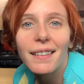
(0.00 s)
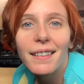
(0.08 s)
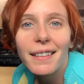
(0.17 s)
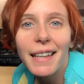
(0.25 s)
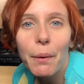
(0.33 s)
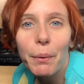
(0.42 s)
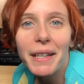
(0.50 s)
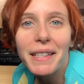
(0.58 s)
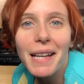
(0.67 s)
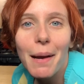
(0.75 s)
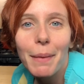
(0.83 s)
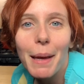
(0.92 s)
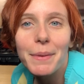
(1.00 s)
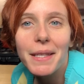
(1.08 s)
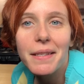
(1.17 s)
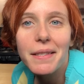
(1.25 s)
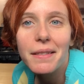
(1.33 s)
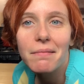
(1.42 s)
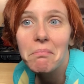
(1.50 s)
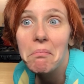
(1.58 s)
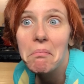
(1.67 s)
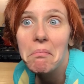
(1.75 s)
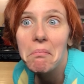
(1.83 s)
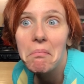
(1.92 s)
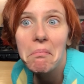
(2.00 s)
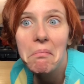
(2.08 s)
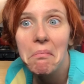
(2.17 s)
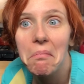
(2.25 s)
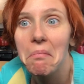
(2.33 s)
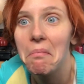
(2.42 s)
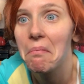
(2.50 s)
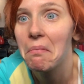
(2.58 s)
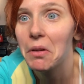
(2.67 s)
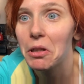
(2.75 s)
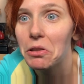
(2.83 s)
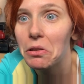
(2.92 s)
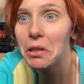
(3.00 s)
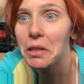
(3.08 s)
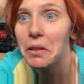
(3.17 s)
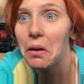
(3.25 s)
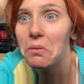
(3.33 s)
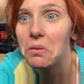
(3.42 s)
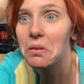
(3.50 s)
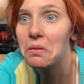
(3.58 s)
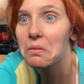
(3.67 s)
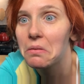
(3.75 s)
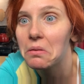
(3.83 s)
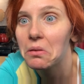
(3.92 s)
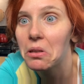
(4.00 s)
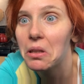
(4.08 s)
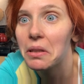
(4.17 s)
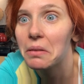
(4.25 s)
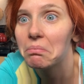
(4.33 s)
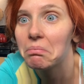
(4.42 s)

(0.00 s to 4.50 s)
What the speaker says: Yeah, we're gonna time lapse this. Because look at those. Look at them.